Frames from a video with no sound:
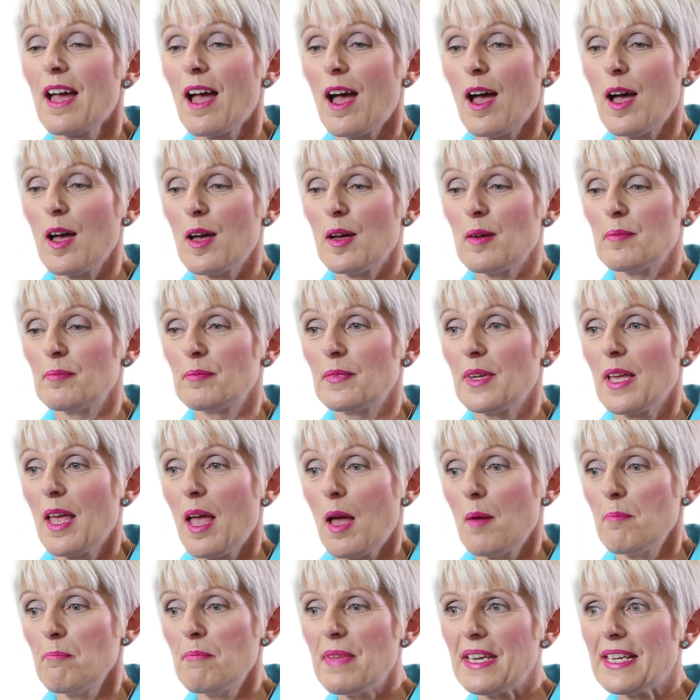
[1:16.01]
I'm
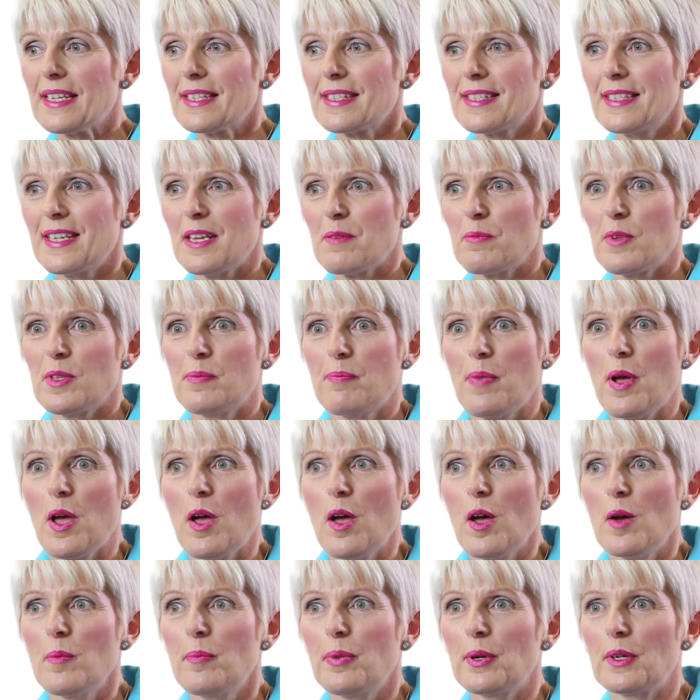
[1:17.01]
mixing it with
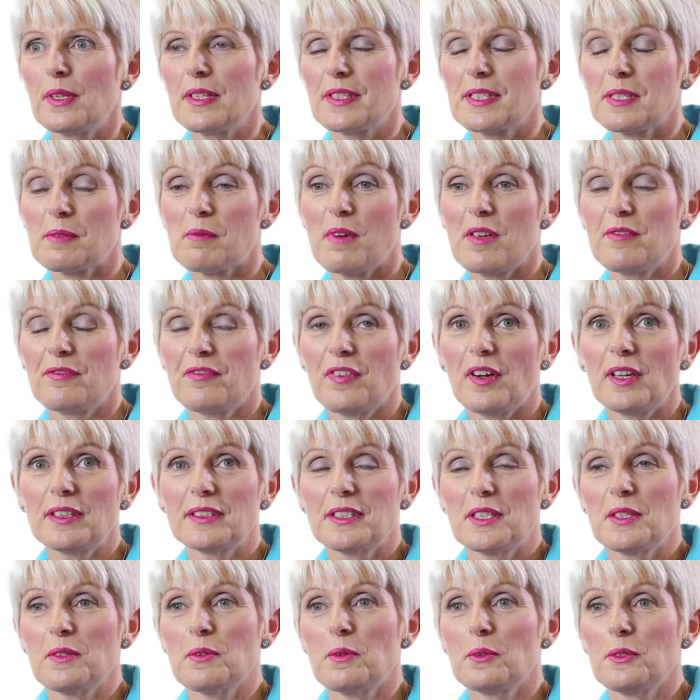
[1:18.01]
purple. So I'm
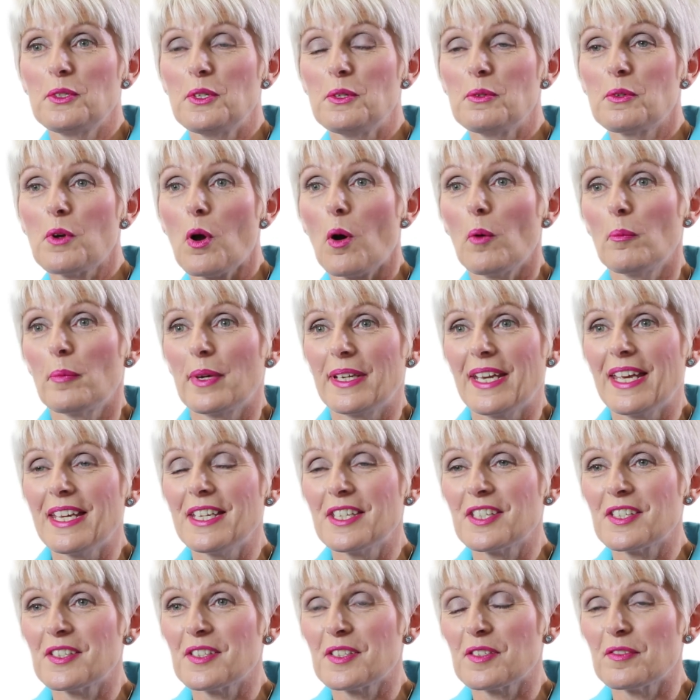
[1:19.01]
finding all new
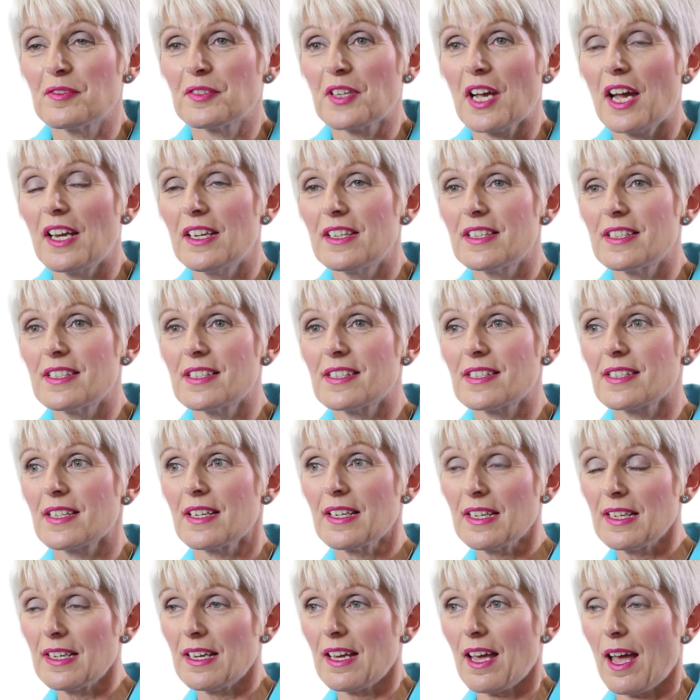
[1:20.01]
combinations of colours,
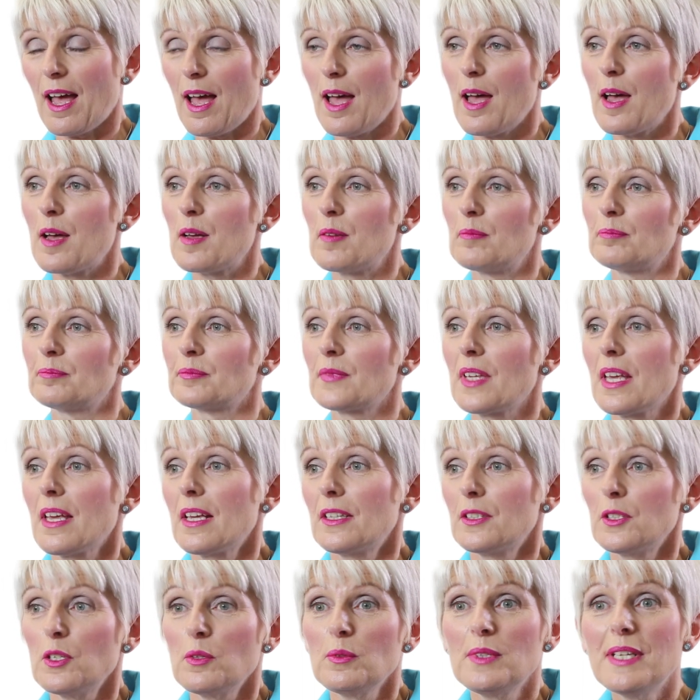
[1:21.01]

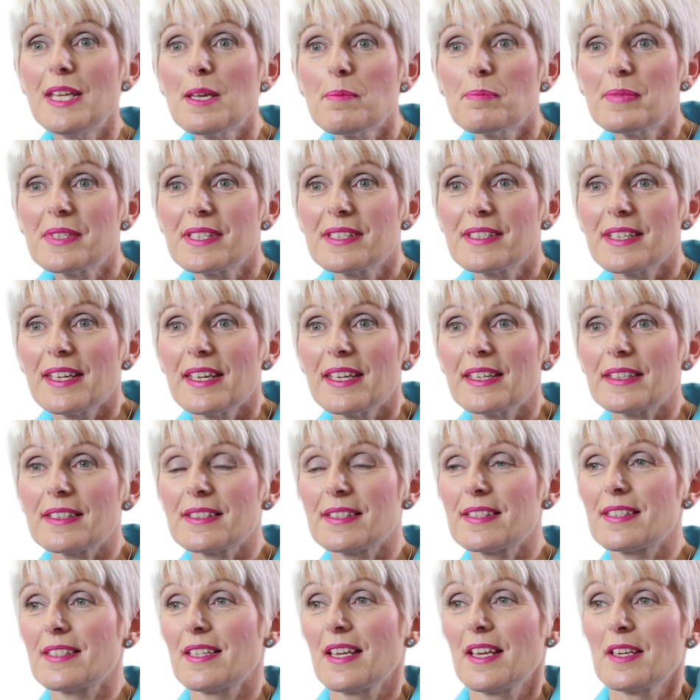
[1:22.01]
new
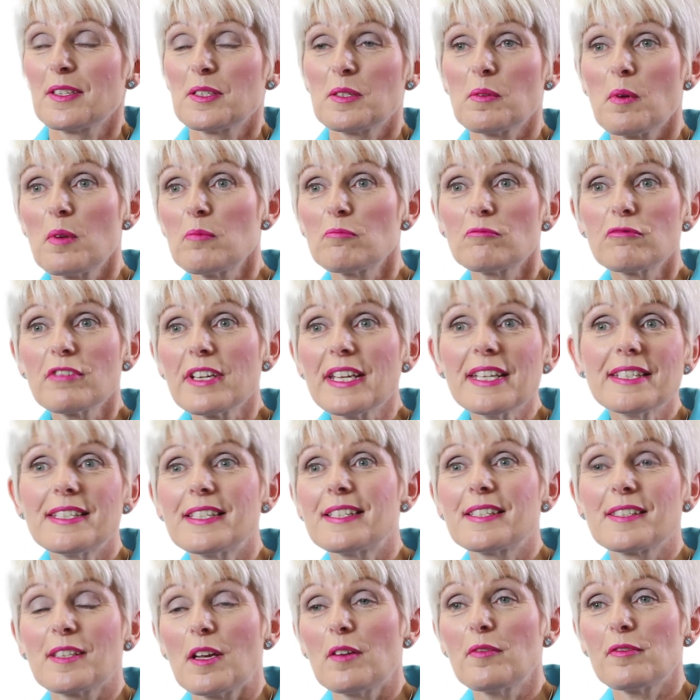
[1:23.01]
lipsticks. So I'm
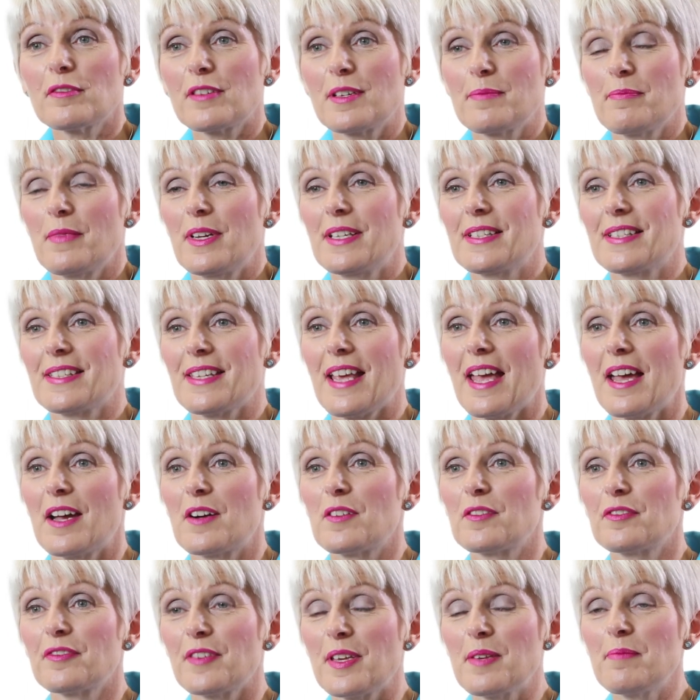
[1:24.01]
rediscovering
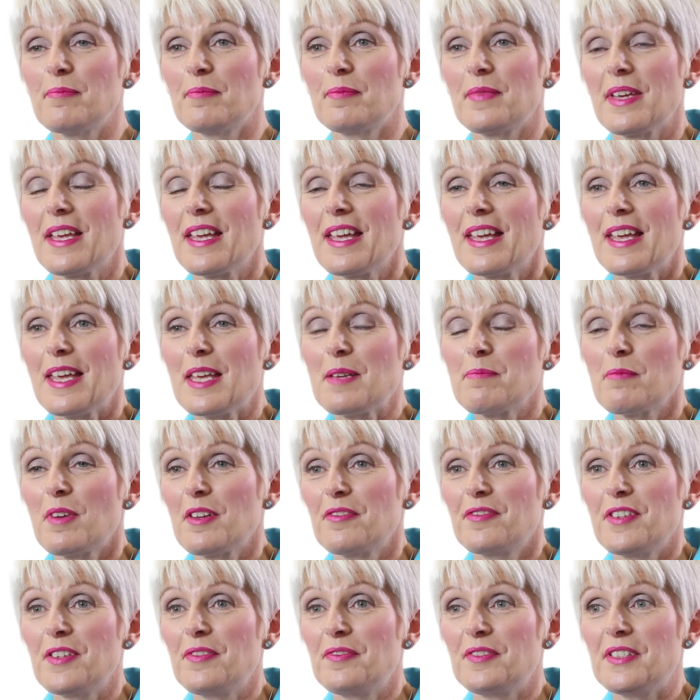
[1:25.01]
myself in
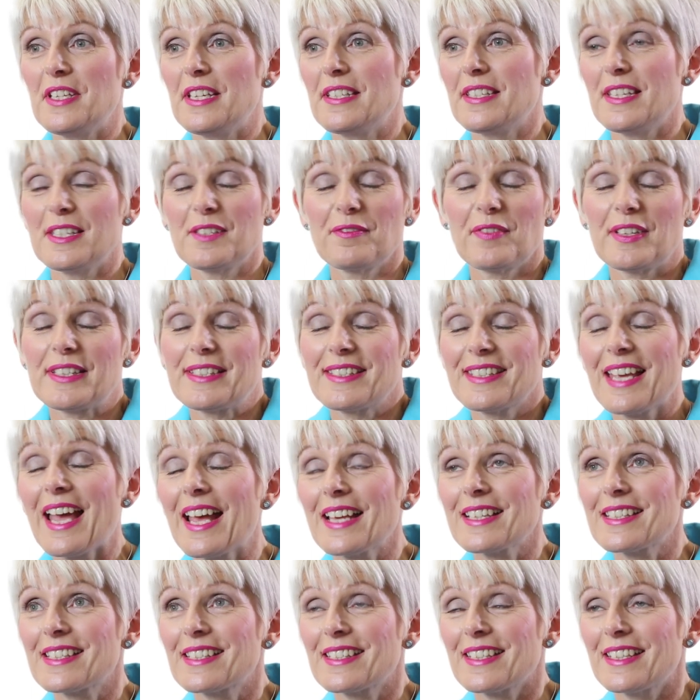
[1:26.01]
my 50s. It's
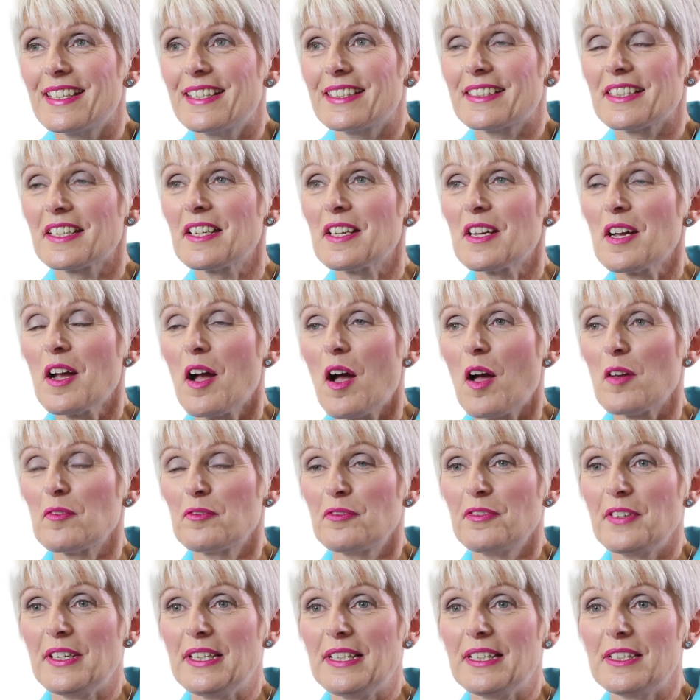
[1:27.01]
fantastic. I'm
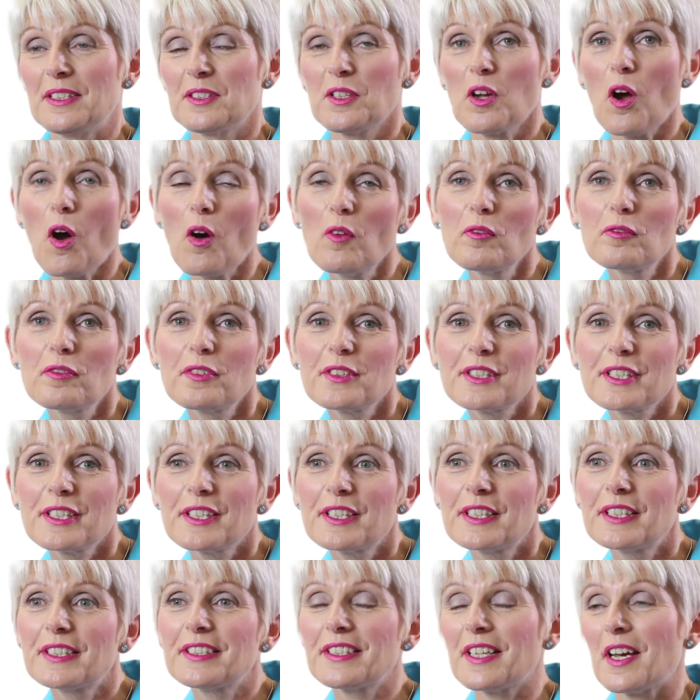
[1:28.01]
feeling
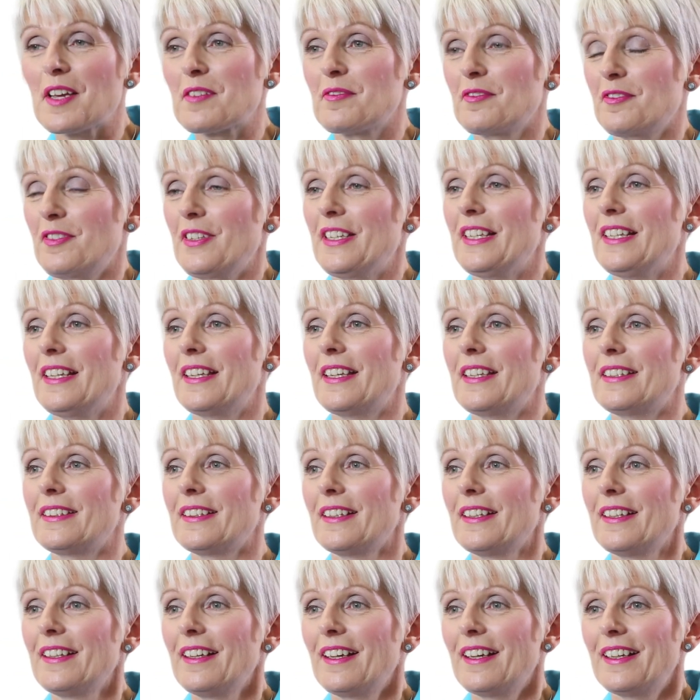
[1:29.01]
confident. I'm feeling
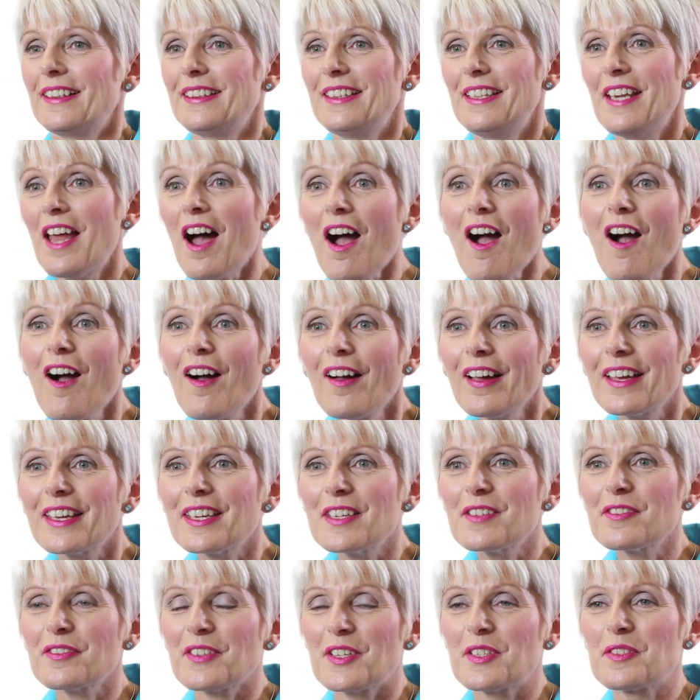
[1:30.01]

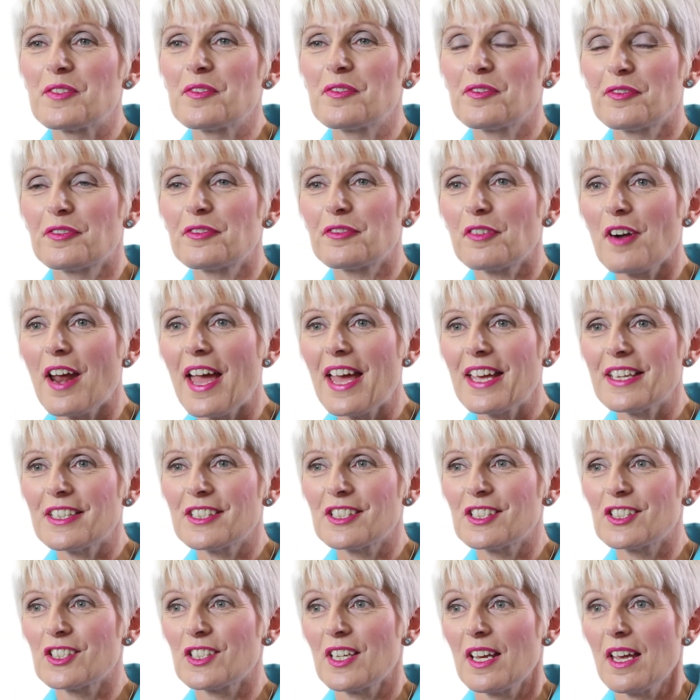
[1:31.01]
alive and
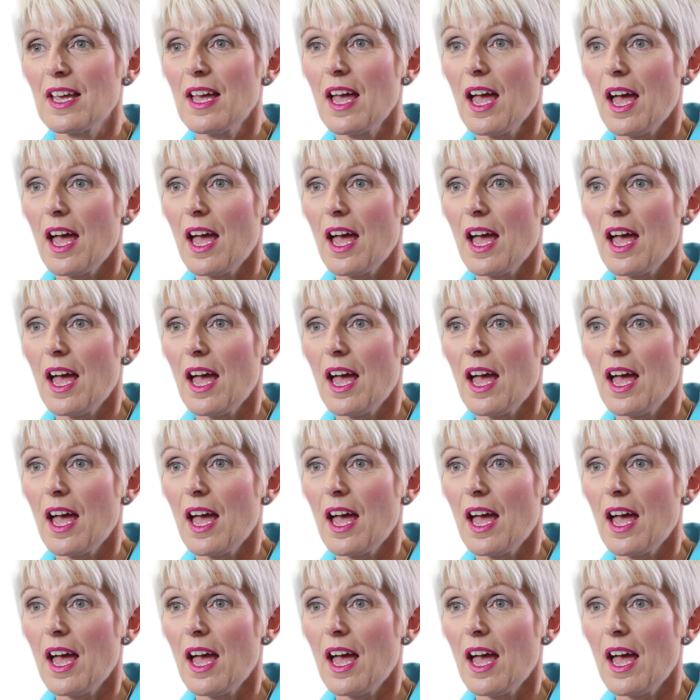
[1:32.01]
fresh.